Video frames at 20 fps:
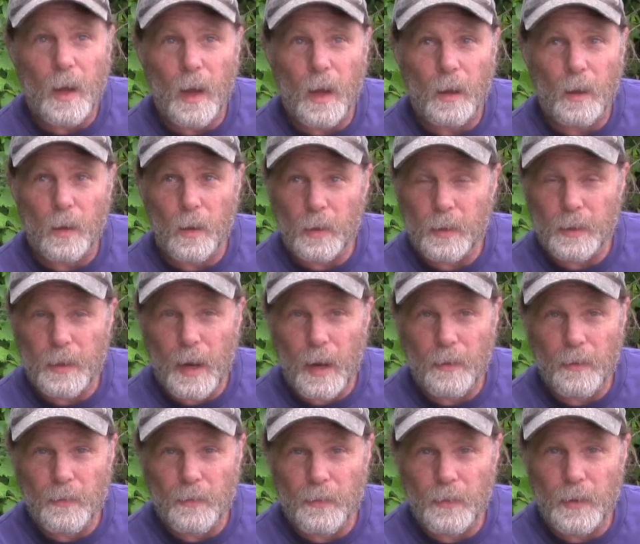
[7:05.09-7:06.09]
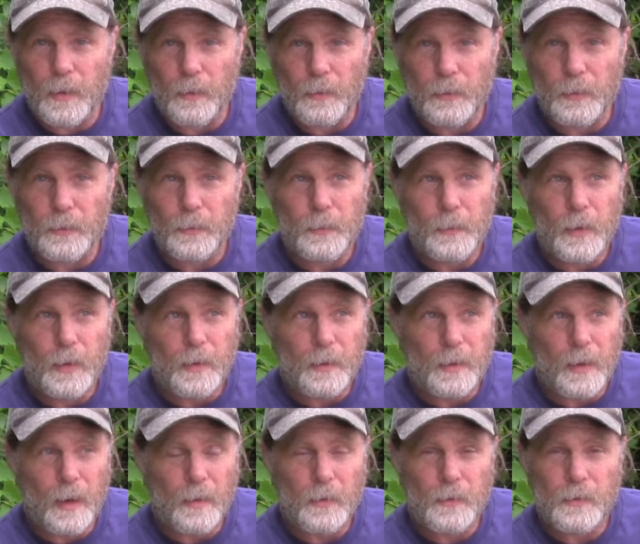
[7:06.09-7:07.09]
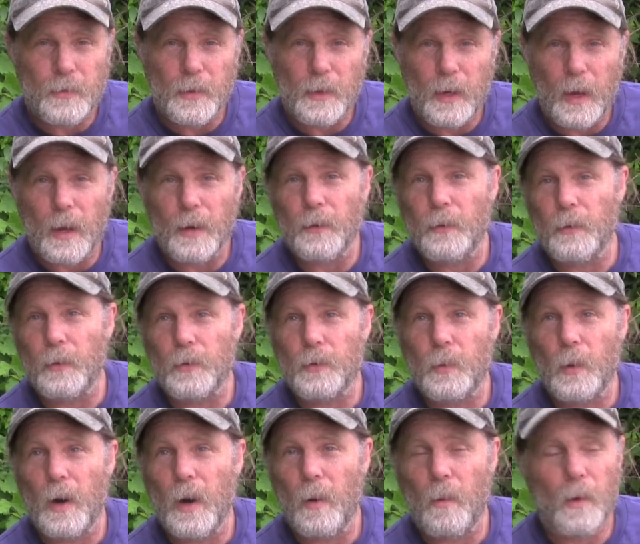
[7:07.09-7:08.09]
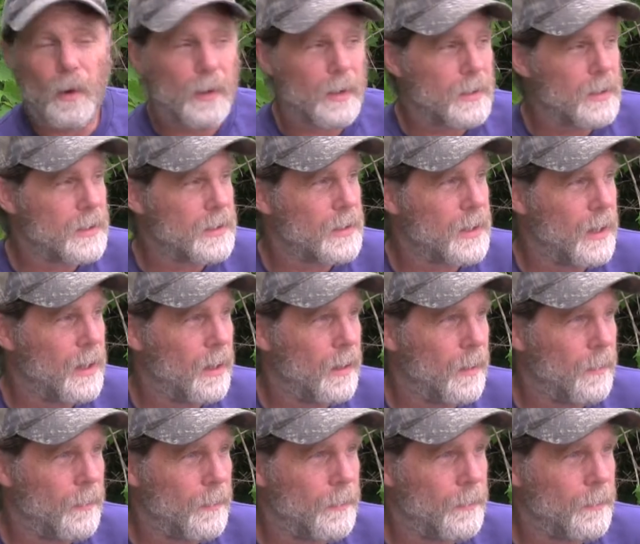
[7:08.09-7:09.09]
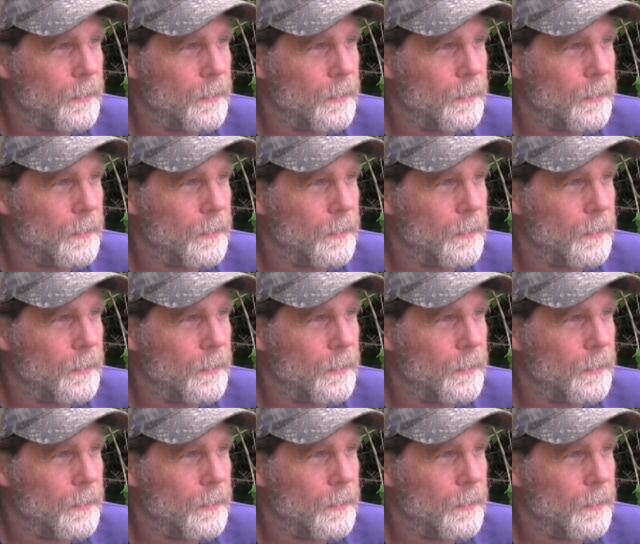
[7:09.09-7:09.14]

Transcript: I looked down the field, down the tree line towards where I wanted to set up.